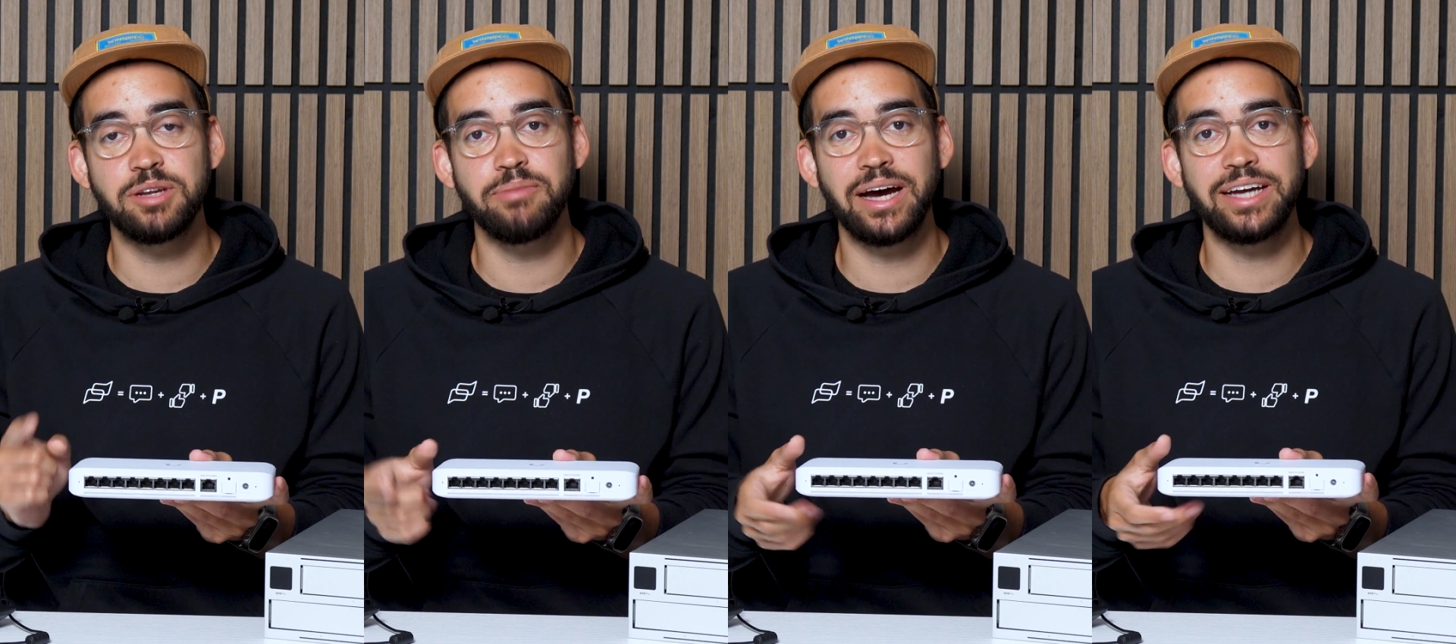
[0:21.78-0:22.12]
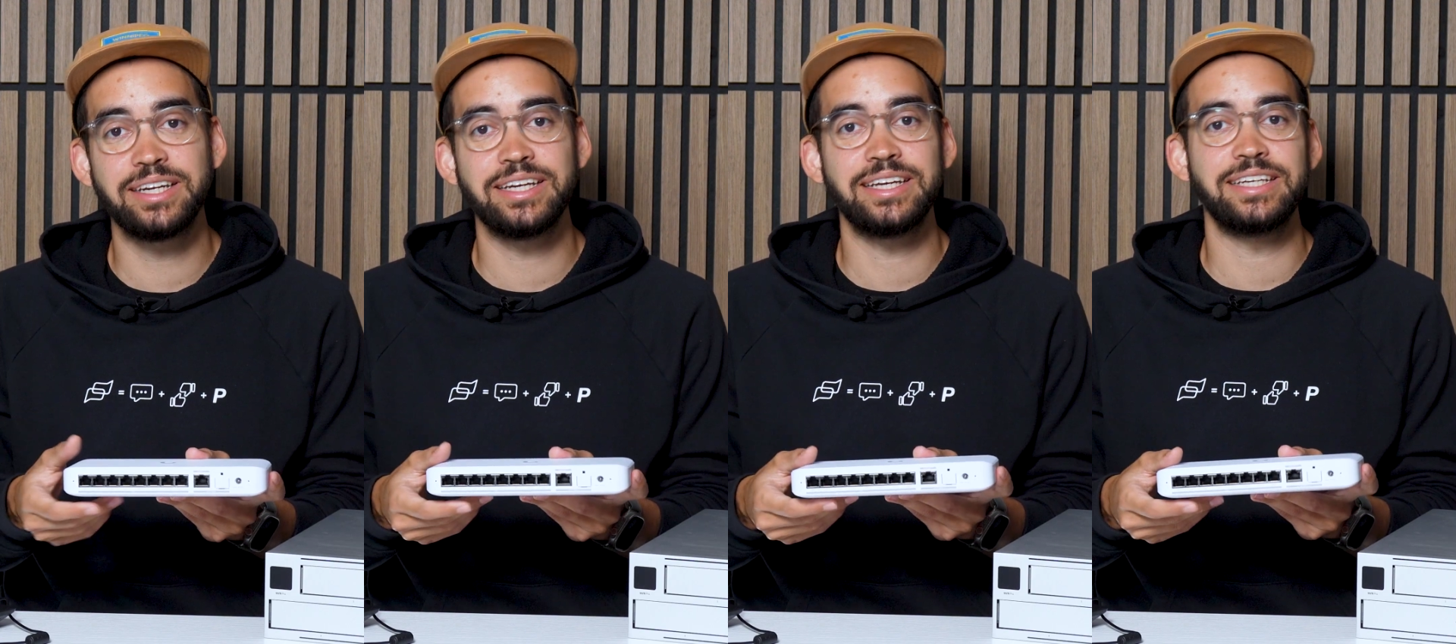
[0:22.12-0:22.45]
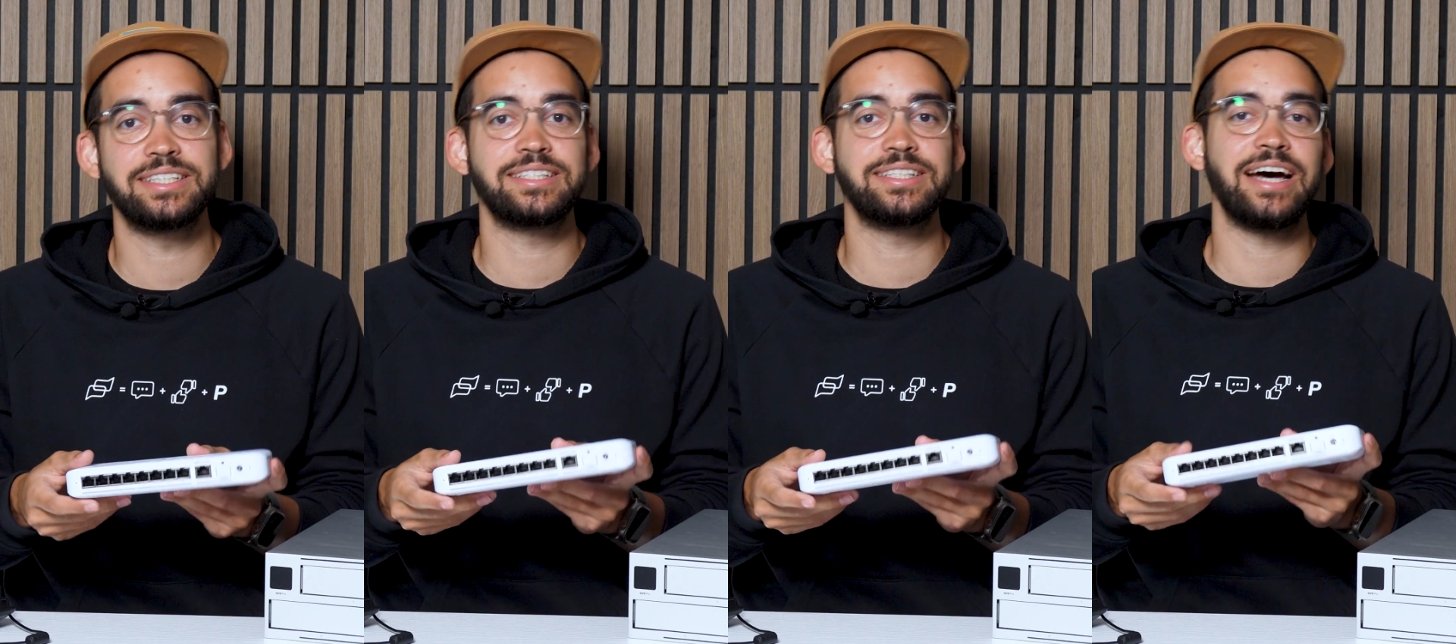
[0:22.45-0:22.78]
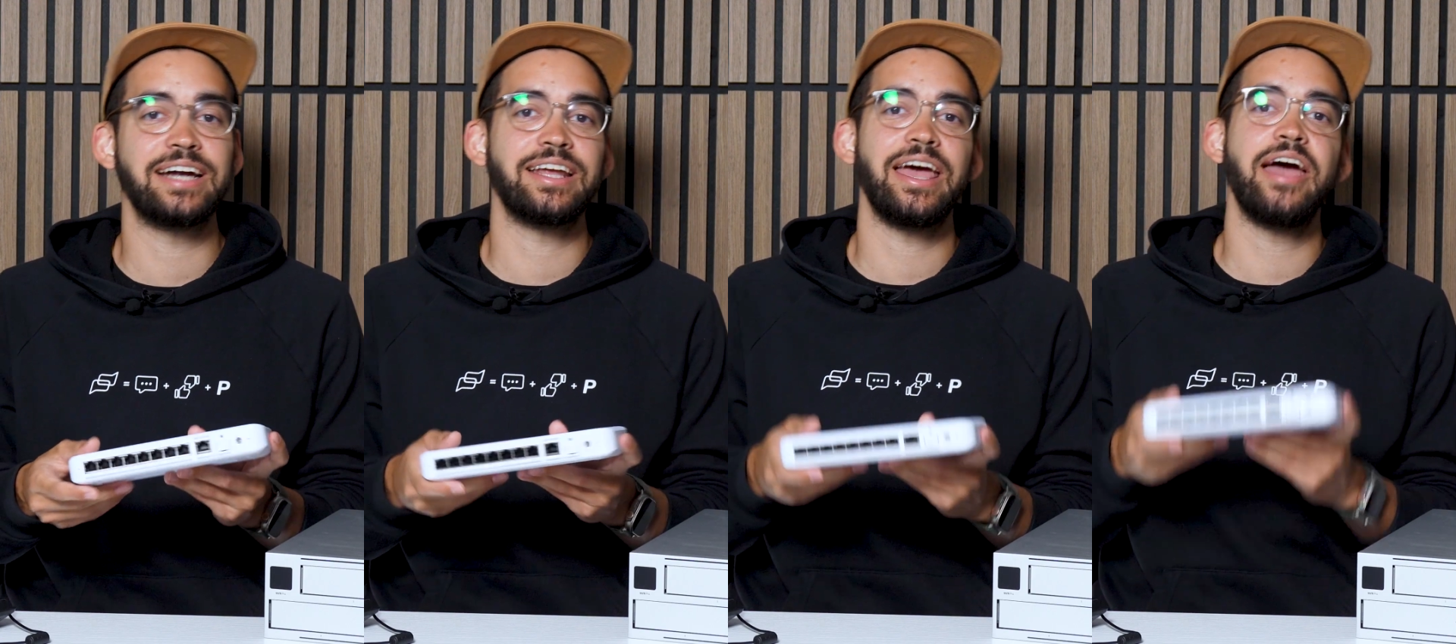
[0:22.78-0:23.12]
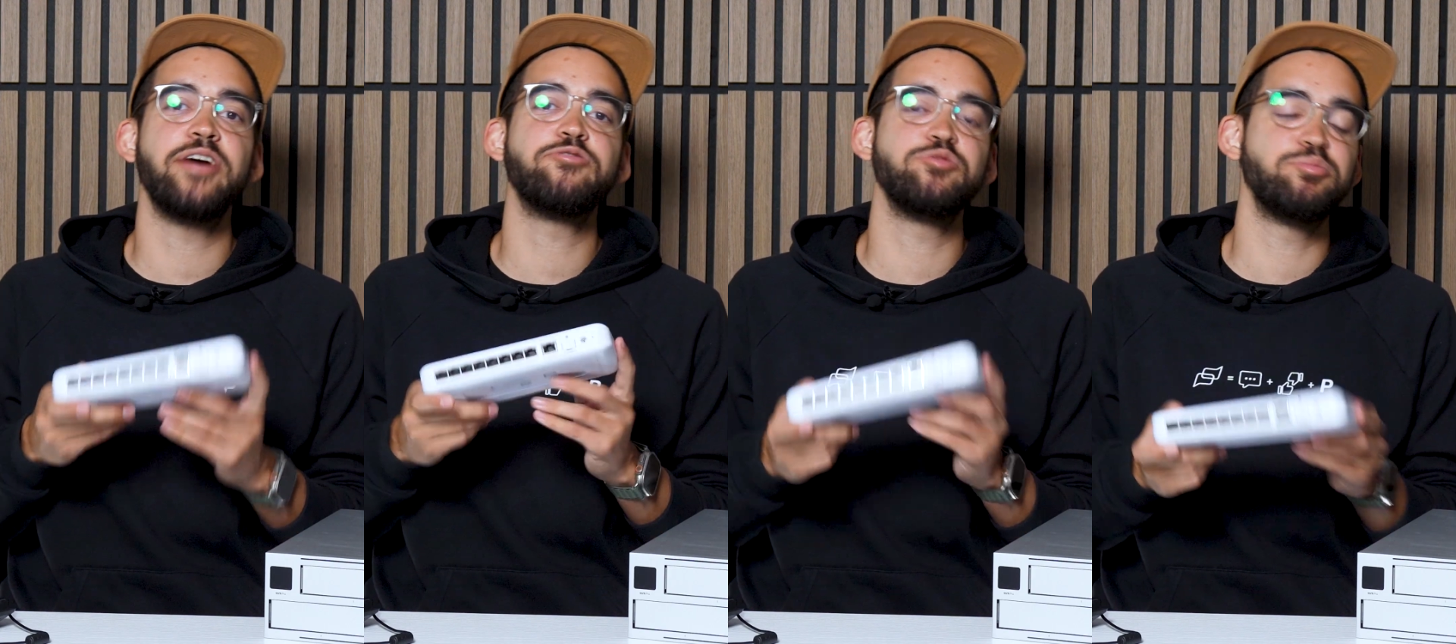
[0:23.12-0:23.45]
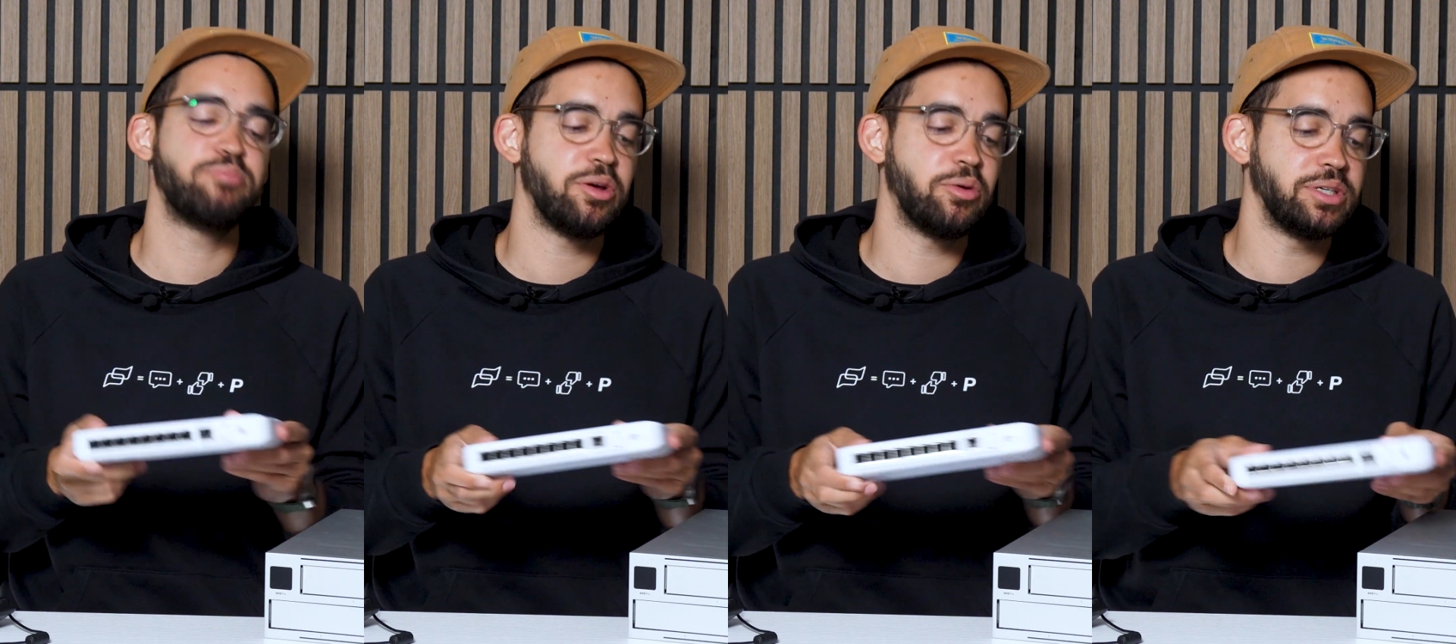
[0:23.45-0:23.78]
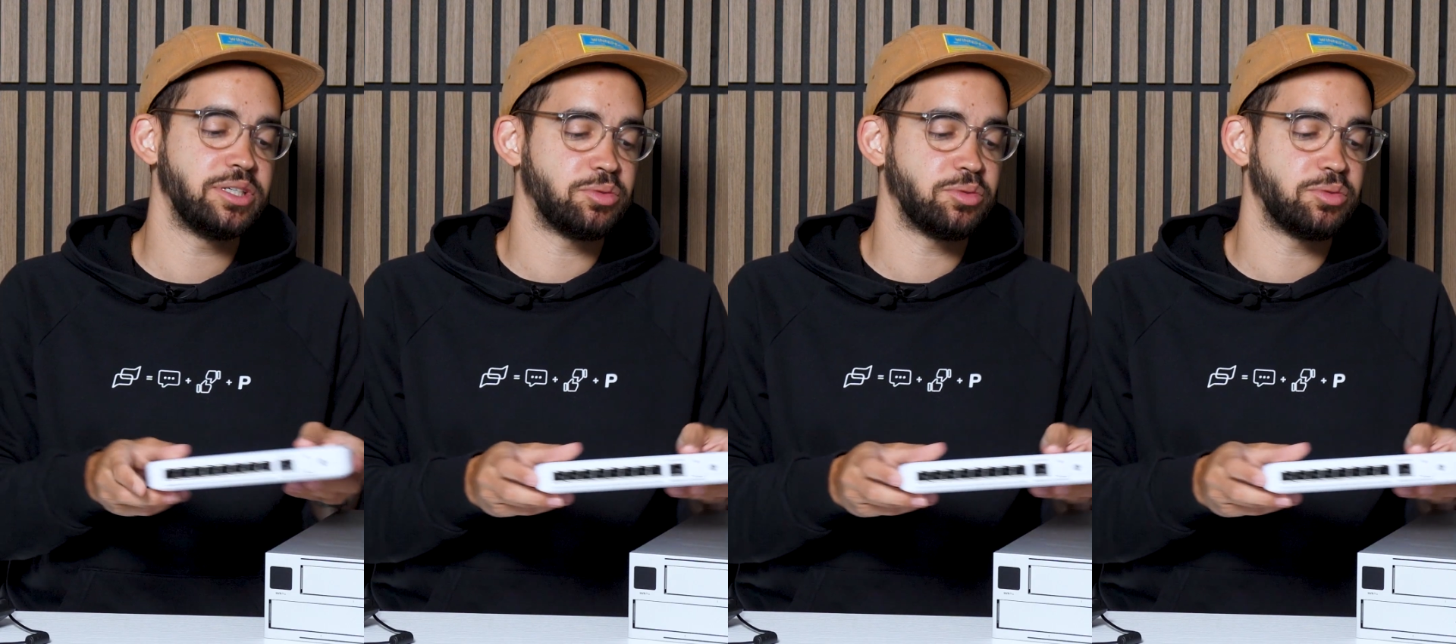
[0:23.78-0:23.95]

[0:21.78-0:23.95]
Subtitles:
in mind is that every PoE